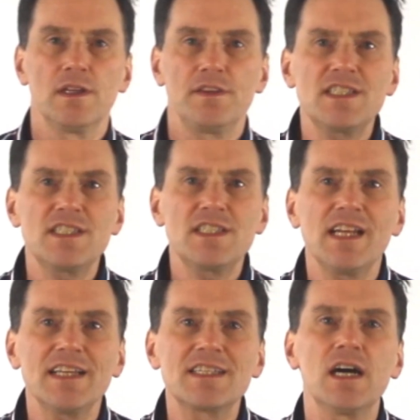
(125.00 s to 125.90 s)
The
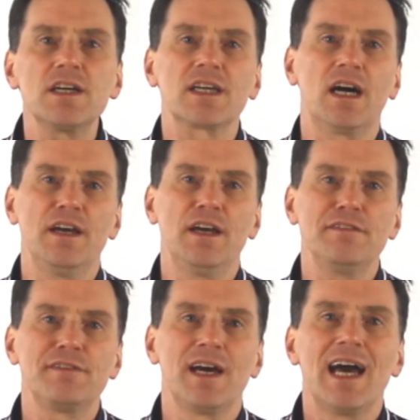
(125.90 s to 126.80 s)
Internet
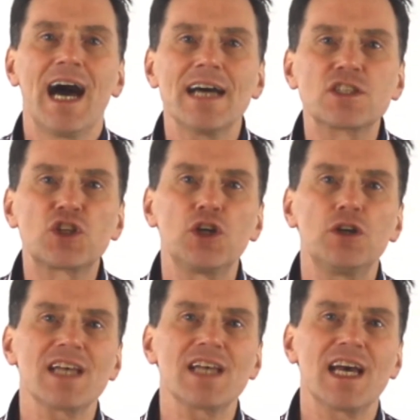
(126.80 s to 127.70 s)
Archive has
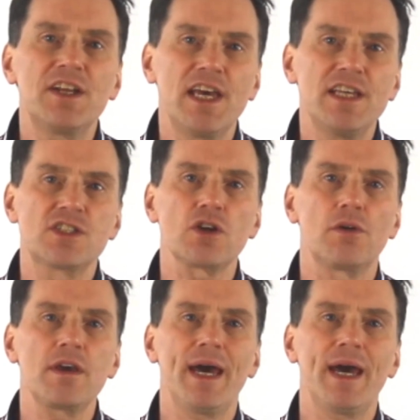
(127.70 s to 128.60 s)
current and
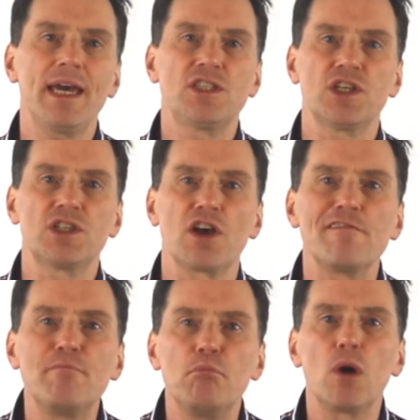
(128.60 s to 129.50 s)
historic pages of
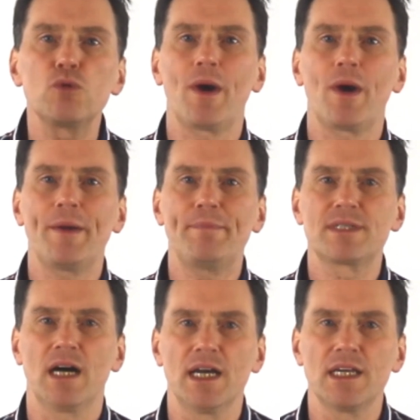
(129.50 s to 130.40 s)
most
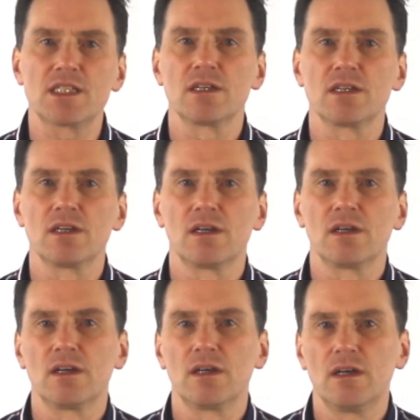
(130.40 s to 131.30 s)
websites,
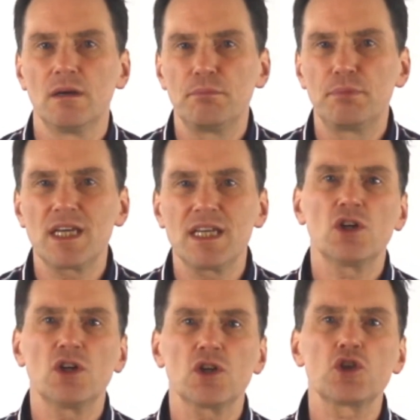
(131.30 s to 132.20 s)
but it's
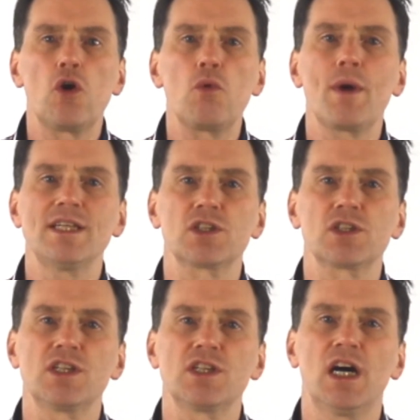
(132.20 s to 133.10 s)
not always
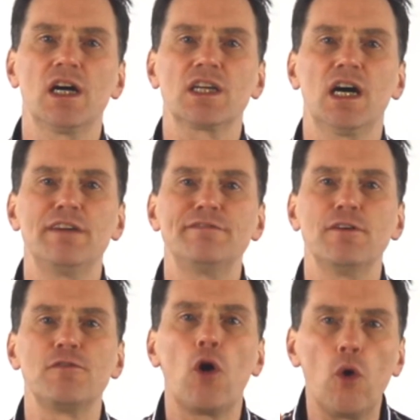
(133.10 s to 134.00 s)
got an archive
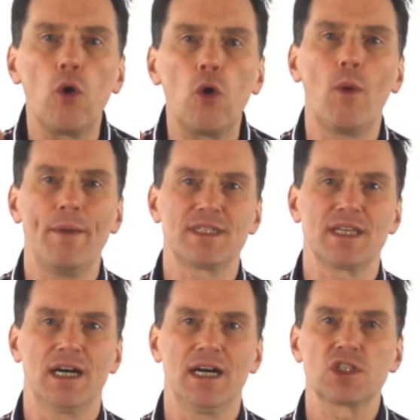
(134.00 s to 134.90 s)
of all
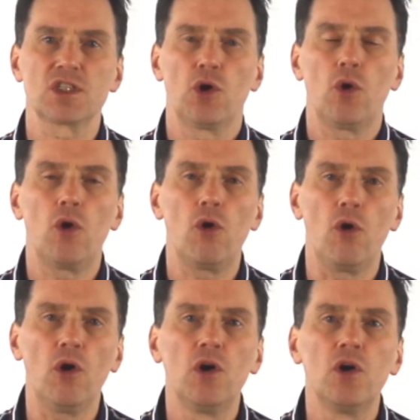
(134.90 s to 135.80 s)
websites
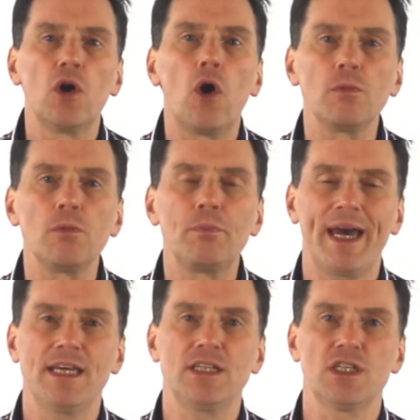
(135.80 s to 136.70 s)
or all
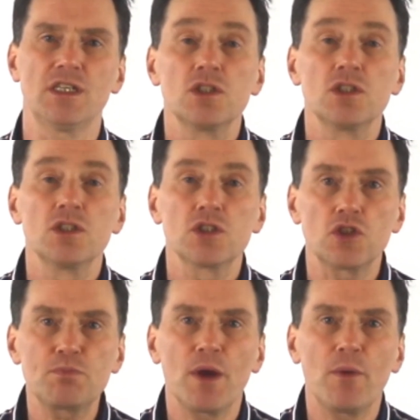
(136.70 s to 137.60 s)
pages, so
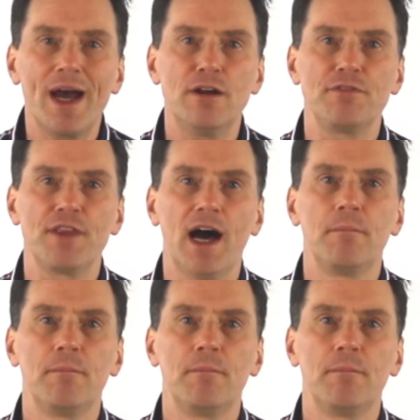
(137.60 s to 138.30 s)
just be aware of that.